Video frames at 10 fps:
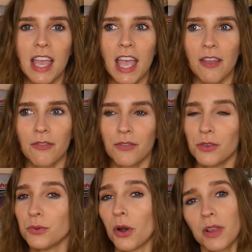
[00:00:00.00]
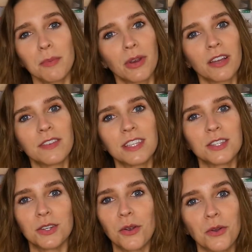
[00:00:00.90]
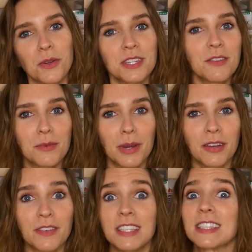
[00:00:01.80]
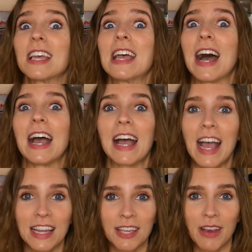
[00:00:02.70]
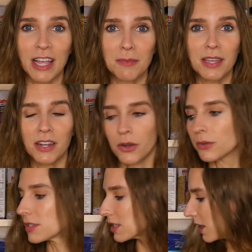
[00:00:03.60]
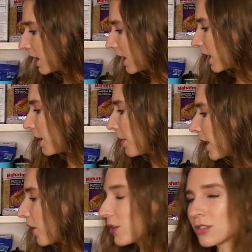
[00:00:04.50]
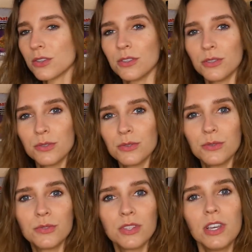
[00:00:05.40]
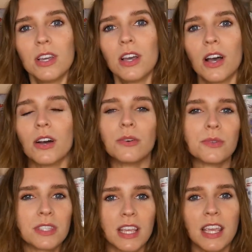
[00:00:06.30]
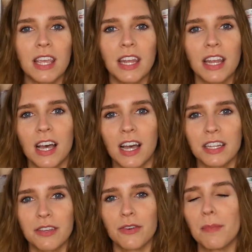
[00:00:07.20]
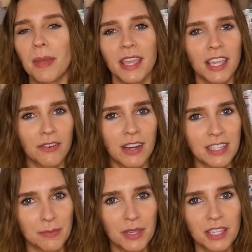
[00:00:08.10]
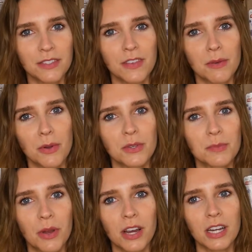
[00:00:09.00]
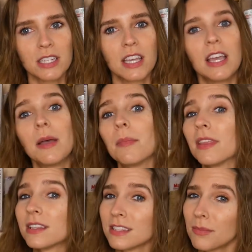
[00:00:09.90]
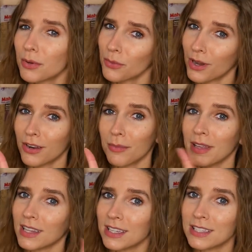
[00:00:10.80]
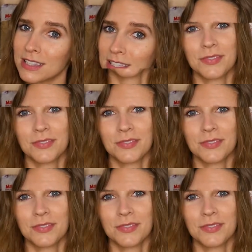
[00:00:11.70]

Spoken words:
If you don't eat breakfast or you don't know what to eat for breakfast, I highly recommend oats. I also use oats in different baking recipes for the most part, but that's number 1 on my list.